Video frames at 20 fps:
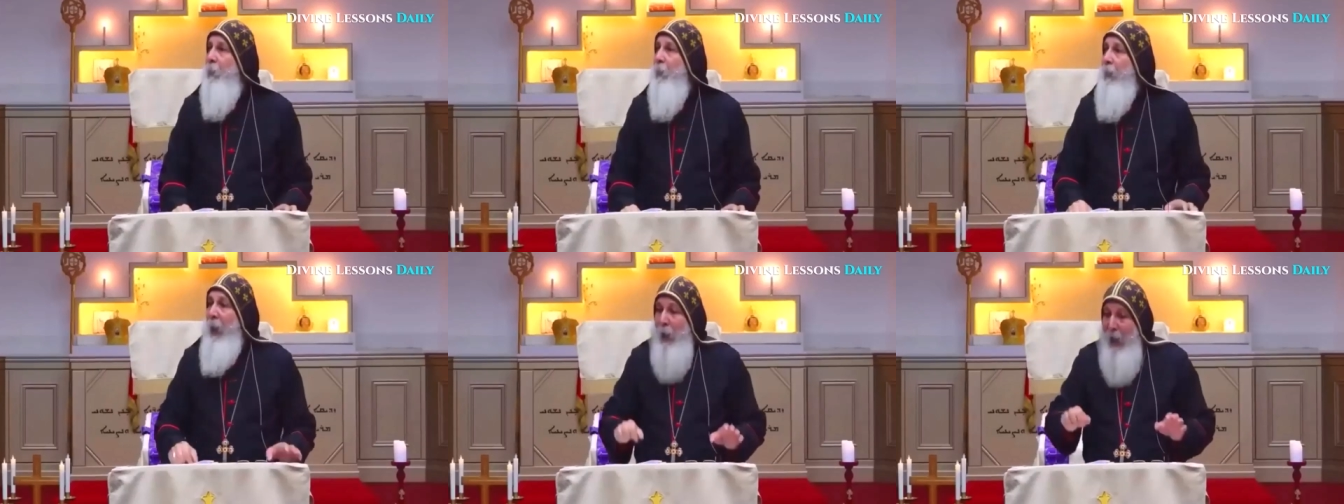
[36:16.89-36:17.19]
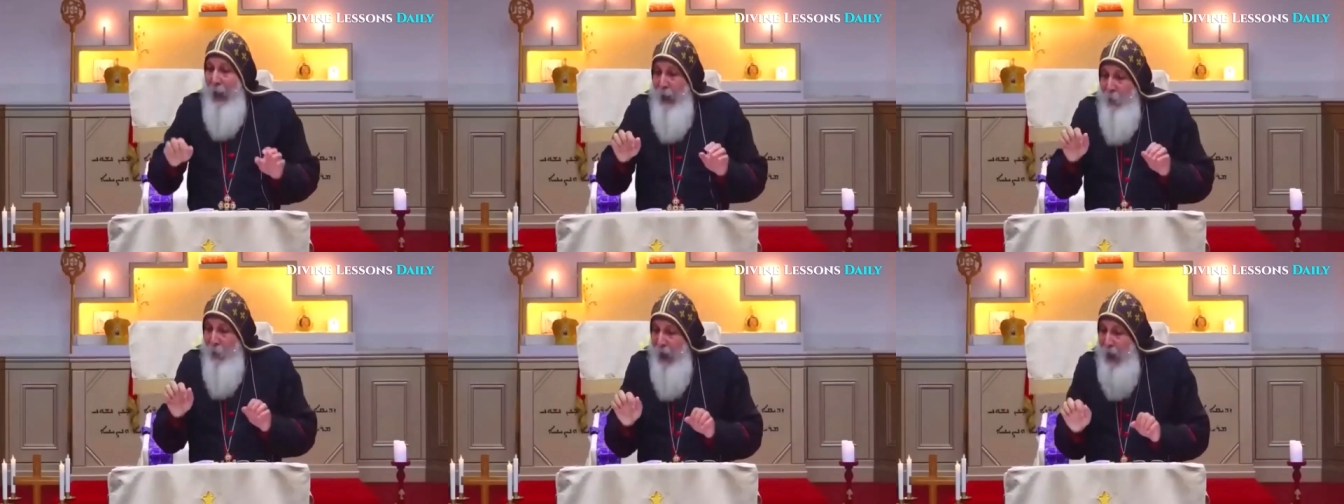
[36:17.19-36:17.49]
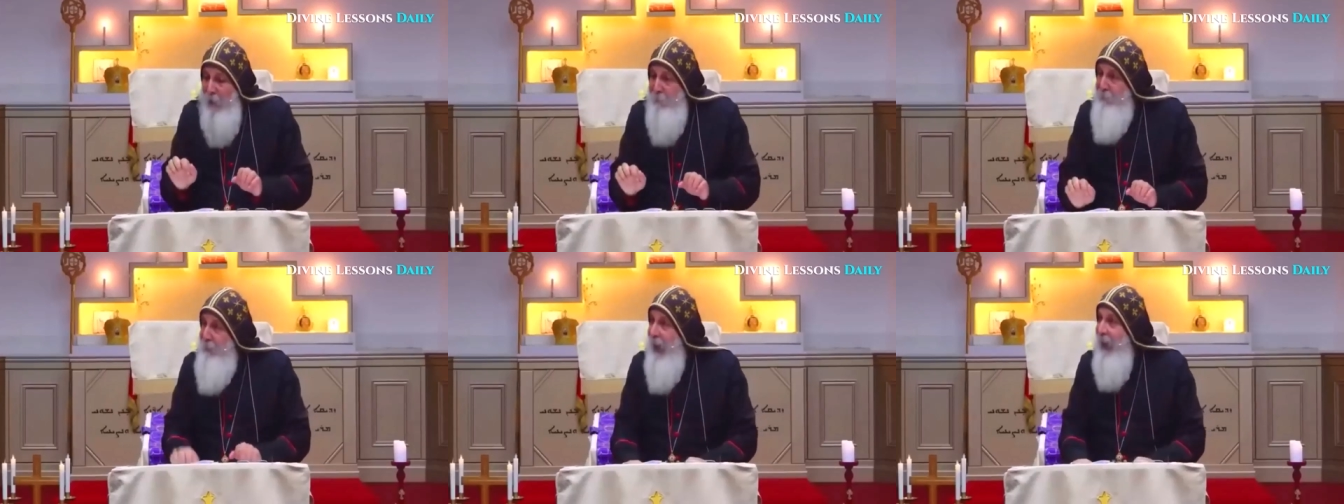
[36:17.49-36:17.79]
Now, how do
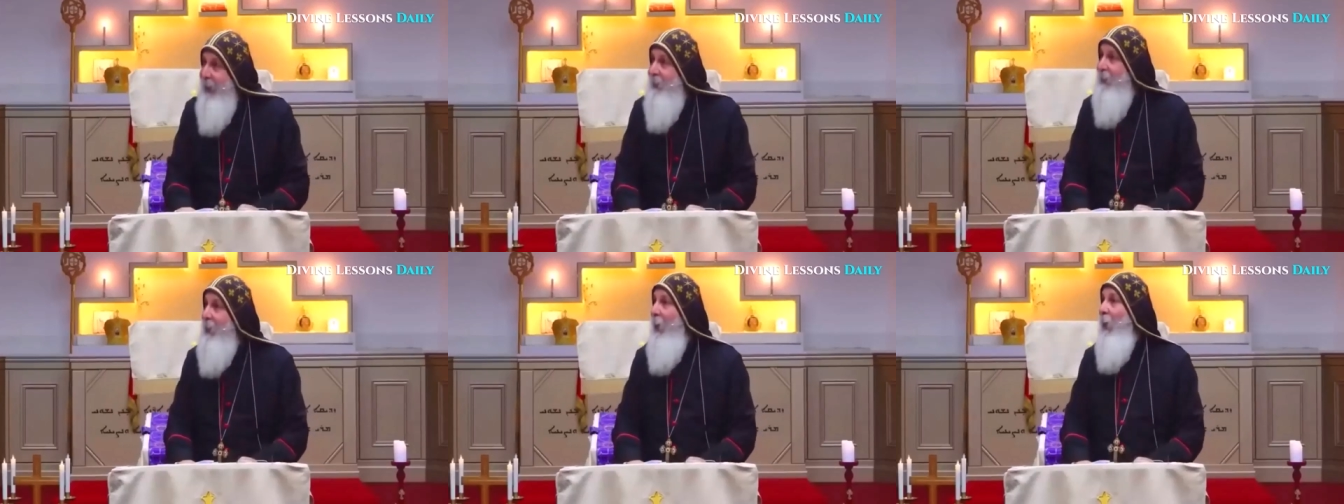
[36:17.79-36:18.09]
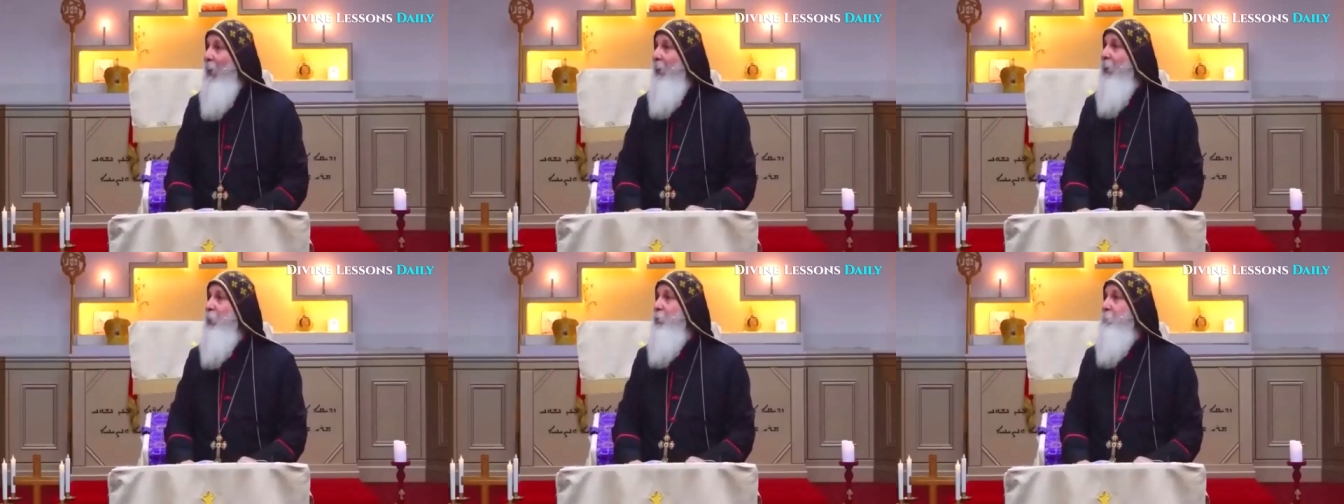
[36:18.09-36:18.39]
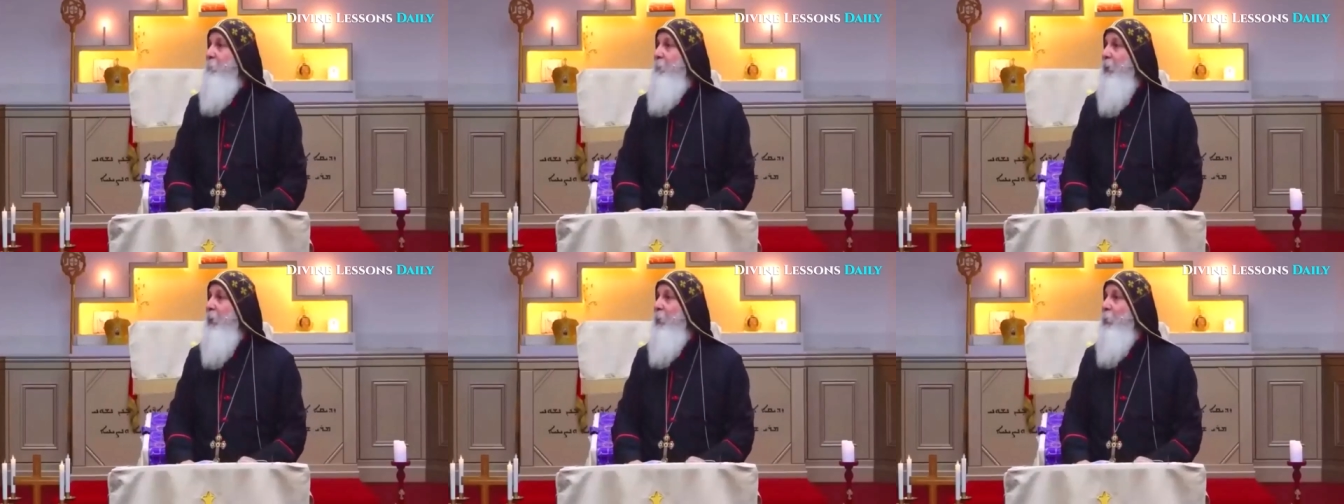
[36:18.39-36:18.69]
I make the Holy
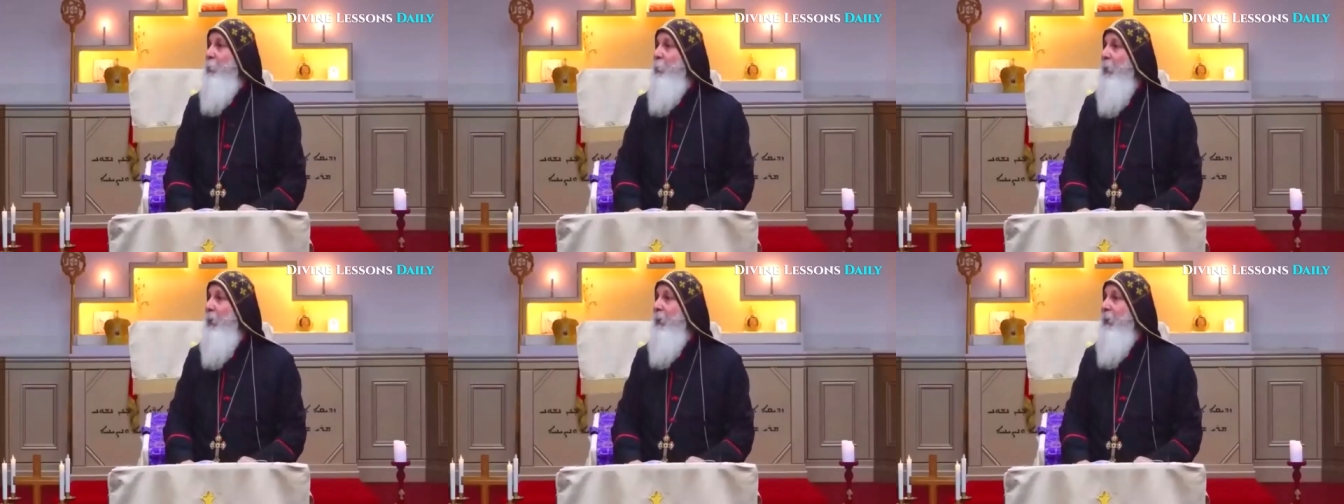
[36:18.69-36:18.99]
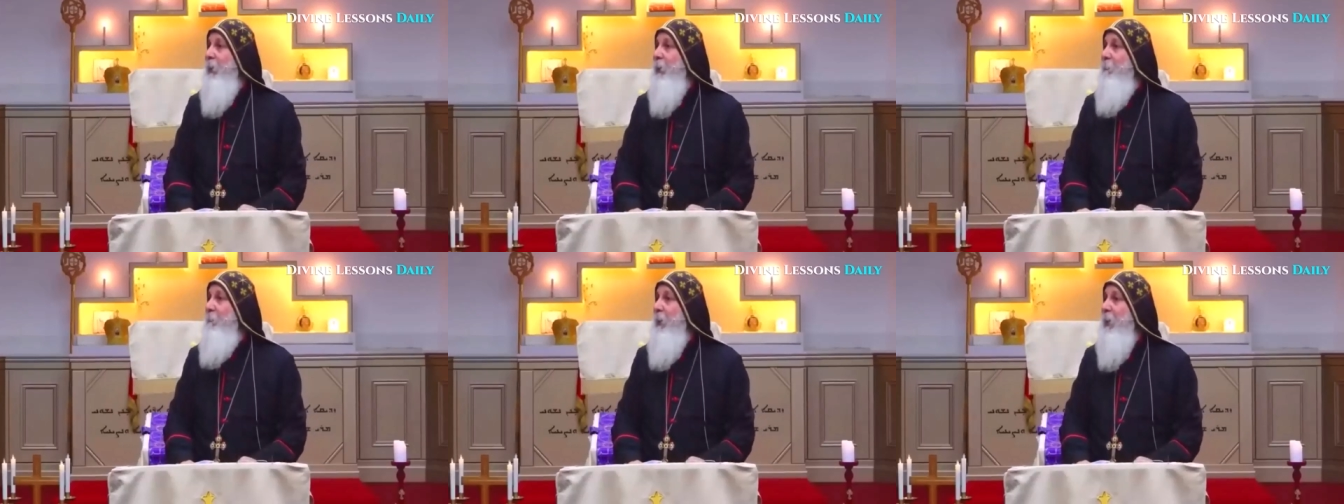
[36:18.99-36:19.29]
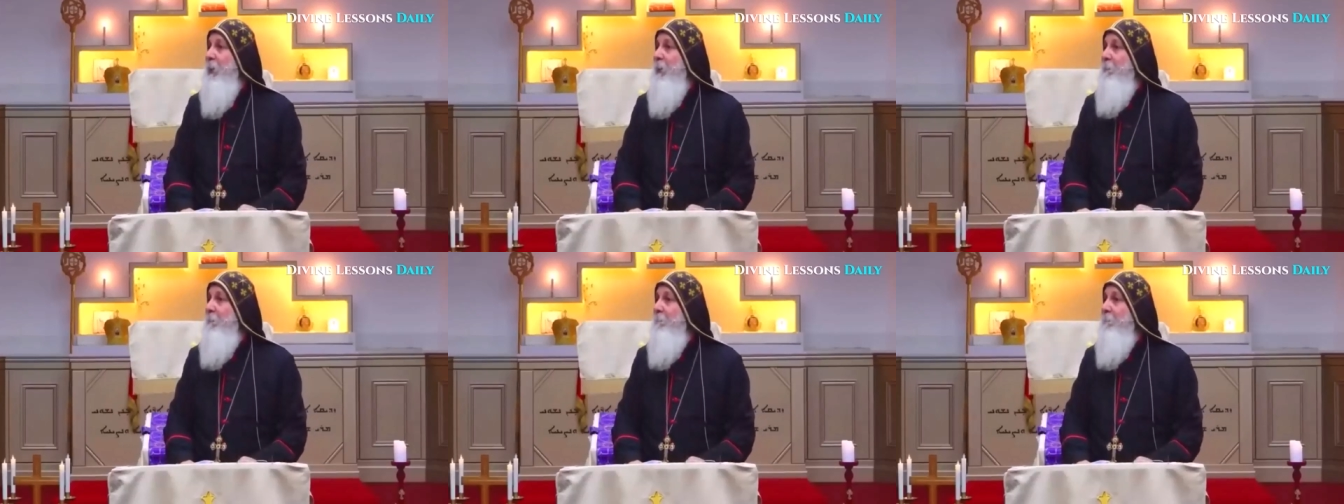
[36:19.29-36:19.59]
Spirit work in
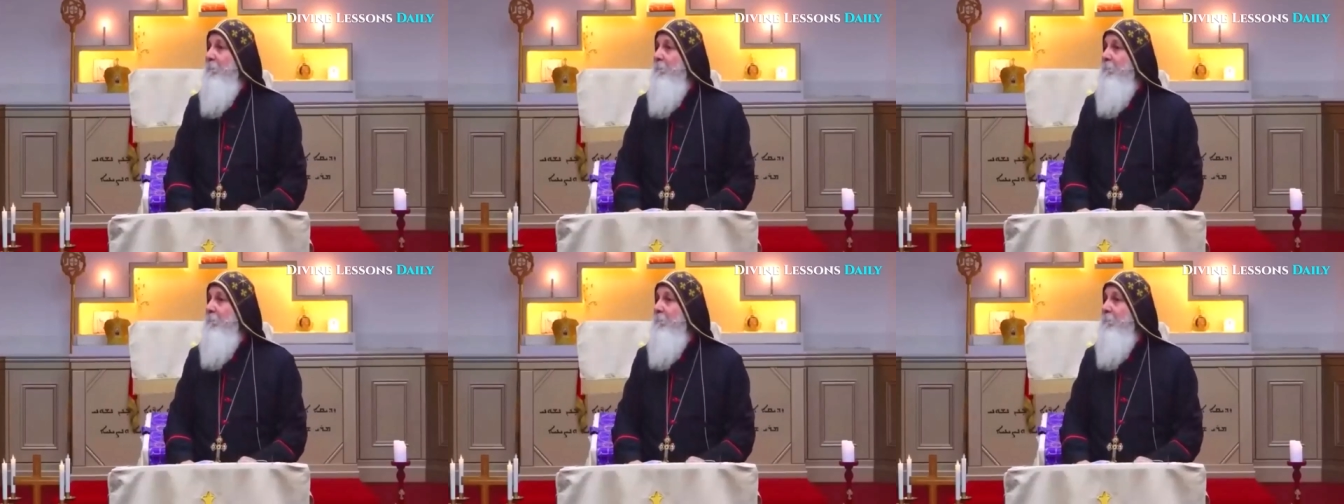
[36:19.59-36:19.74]
me?